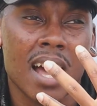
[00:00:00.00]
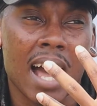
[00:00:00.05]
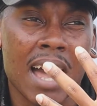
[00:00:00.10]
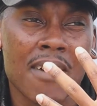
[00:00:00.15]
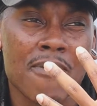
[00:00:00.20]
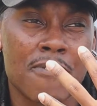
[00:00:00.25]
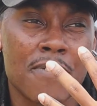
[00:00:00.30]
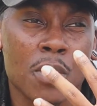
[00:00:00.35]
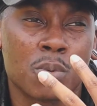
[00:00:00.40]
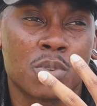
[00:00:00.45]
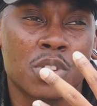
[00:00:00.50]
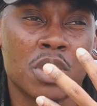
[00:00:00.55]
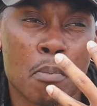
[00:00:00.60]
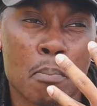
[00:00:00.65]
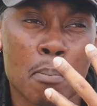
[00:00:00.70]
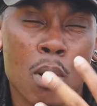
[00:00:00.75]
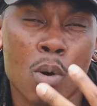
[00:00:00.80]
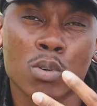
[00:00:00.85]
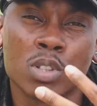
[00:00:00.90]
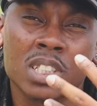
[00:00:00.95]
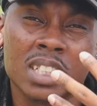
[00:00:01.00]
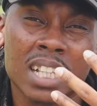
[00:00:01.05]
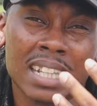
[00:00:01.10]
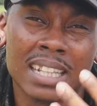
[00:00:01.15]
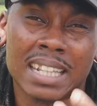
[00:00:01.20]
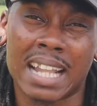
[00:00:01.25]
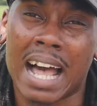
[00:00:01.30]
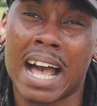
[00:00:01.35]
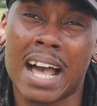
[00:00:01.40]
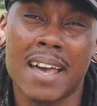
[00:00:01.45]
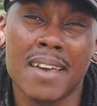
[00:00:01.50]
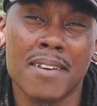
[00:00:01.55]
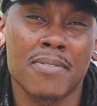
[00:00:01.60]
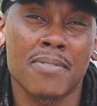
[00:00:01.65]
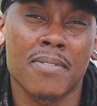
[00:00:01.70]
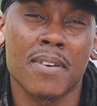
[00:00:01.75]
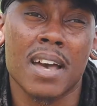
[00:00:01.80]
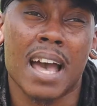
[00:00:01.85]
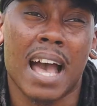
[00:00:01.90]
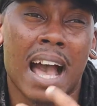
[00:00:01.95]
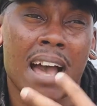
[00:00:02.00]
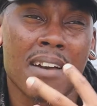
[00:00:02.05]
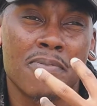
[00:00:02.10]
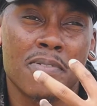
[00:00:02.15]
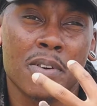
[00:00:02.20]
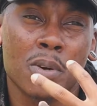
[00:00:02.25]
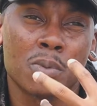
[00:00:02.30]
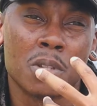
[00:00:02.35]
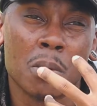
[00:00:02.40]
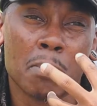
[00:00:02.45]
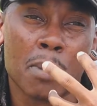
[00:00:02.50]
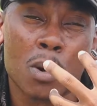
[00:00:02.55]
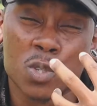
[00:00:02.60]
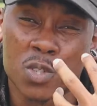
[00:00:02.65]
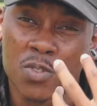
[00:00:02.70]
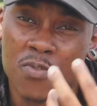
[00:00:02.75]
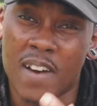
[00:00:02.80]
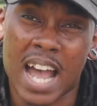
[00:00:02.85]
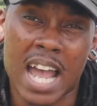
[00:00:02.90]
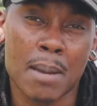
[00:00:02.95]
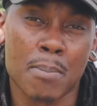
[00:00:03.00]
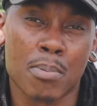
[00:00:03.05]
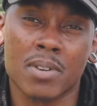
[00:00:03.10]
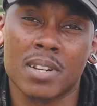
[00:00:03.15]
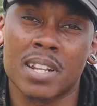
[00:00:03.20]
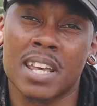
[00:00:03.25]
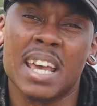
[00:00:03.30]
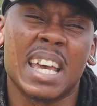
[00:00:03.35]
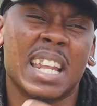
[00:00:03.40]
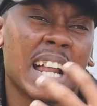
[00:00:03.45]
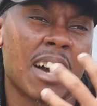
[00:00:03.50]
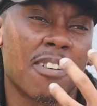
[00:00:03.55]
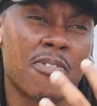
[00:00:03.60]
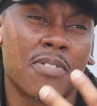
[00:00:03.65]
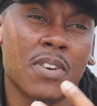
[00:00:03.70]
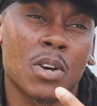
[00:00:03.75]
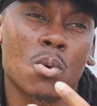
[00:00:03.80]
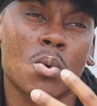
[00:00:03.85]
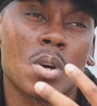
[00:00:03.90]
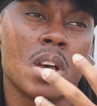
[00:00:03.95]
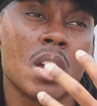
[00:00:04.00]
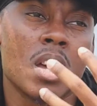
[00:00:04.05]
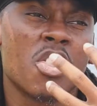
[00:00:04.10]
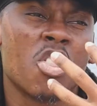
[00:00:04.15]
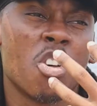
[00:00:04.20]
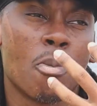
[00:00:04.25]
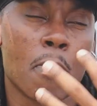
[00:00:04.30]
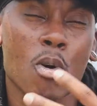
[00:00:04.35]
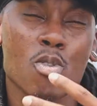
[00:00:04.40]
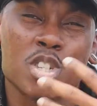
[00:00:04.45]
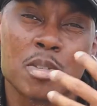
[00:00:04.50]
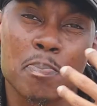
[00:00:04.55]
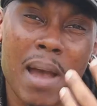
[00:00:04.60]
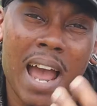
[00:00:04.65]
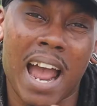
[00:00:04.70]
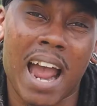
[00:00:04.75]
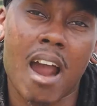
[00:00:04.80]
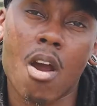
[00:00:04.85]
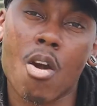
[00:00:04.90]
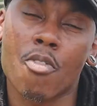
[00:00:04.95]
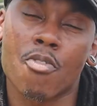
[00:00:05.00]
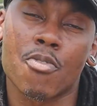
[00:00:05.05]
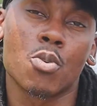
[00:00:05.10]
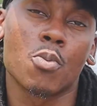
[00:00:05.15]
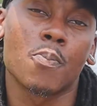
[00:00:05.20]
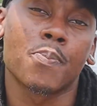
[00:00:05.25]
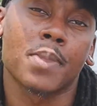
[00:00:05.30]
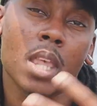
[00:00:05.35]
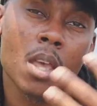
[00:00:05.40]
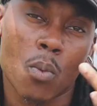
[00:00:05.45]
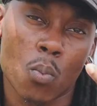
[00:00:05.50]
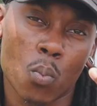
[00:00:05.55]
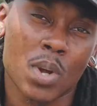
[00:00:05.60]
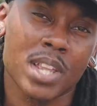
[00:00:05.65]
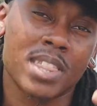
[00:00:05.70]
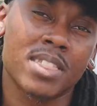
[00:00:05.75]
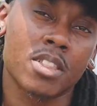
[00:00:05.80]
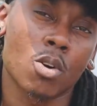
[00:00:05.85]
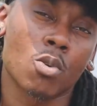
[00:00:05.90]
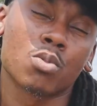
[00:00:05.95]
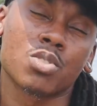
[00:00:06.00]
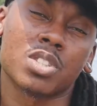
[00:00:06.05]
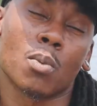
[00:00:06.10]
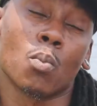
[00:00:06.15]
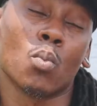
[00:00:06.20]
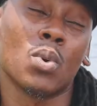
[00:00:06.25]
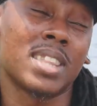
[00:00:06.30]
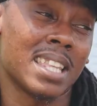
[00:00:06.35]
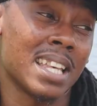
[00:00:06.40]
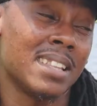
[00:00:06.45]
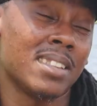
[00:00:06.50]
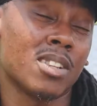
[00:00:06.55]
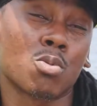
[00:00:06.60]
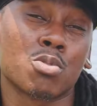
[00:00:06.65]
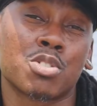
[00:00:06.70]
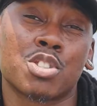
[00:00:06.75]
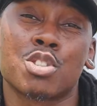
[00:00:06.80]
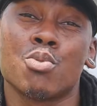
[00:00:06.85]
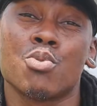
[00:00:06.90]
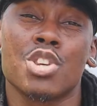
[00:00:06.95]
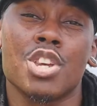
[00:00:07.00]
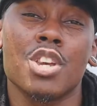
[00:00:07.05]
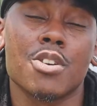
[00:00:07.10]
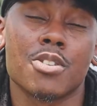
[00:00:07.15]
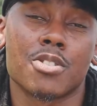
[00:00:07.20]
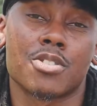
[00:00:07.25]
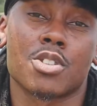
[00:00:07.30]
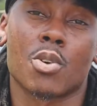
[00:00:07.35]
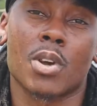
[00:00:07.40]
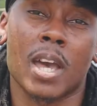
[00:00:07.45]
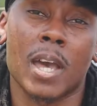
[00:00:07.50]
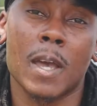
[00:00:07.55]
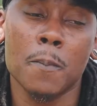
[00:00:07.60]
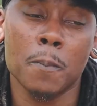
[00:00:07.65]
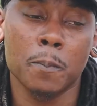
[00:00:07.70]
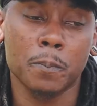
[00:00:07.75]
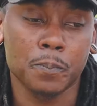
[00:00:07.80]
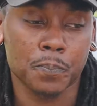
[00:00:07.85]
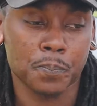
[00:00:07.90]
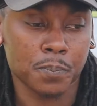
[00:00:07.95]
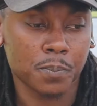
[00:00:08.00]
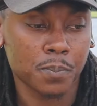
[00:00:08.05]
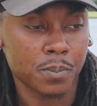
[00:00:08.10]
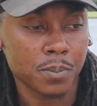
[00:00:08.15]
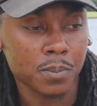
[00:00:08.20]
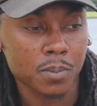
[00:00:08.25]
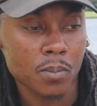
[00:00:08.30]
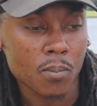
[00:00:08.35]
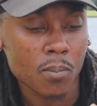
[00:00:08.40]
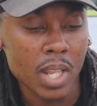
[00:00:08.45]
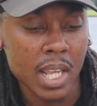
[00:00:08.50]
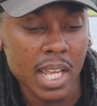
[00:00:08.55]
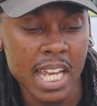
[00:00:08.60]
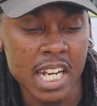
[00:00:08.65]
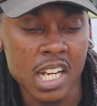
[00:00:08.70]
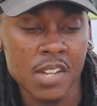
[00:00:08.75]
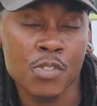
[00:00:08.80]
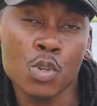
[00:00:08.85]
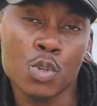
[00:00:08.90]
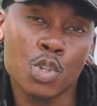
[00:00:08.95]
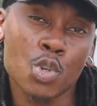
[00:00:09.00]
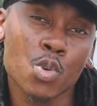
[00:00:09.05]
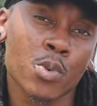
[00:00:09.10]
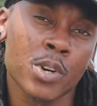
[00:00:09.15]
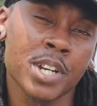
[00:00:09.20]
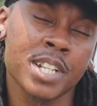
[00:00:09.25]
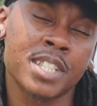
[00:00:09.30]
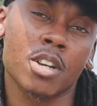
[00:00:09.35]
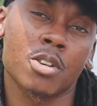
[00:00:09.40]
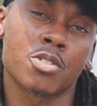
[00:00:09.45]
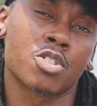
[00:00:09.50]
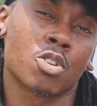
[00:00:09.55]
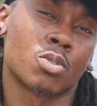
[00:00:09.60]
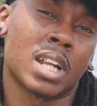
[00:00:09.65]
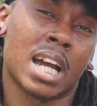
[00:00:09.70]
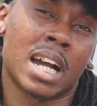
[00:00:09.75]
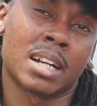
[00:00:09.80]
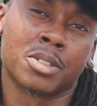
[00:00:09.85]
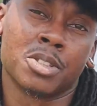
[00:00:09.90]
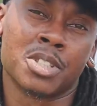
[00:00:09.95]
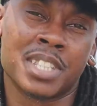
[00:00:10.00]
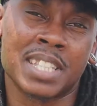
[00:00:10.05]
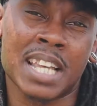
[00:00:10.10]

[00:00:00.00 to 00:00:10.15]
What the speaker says: I felt the most alive, I felt the most vibrant, and I felt the most powerful within those 2 years, okay? And if you do research on Dr.